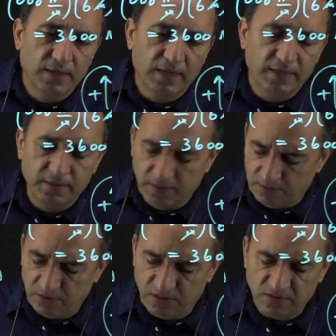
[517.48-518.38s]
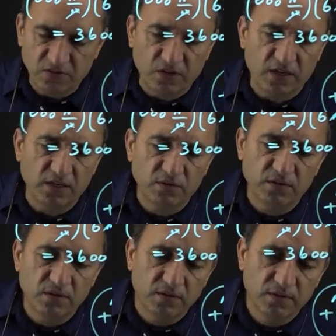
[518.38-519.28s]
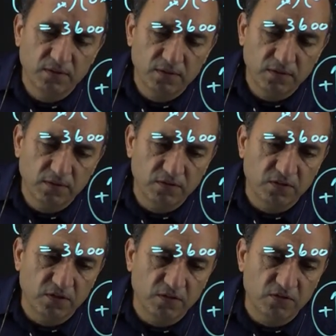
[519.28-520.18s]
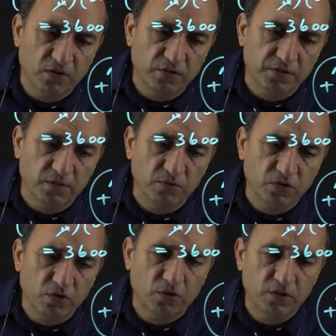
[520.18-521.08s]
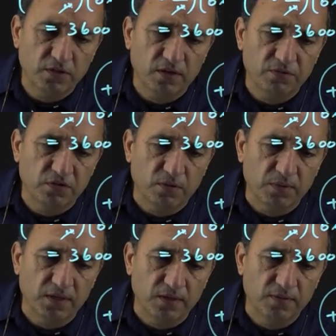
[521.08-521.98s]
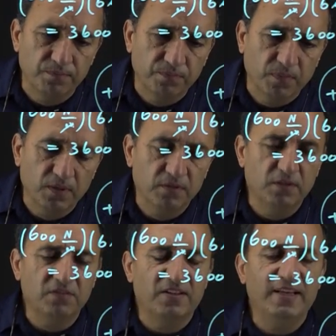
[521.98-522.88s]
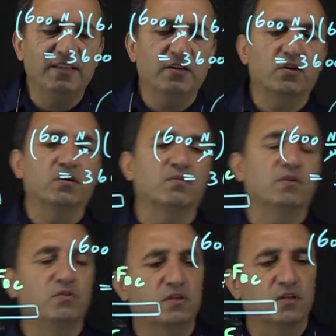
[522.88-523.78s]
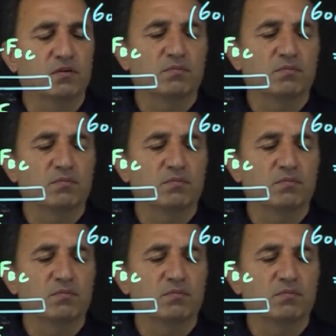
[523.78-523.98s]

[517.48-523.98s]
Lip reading: And then this guy is the resultant, which I call it F sub A. This later on, when you take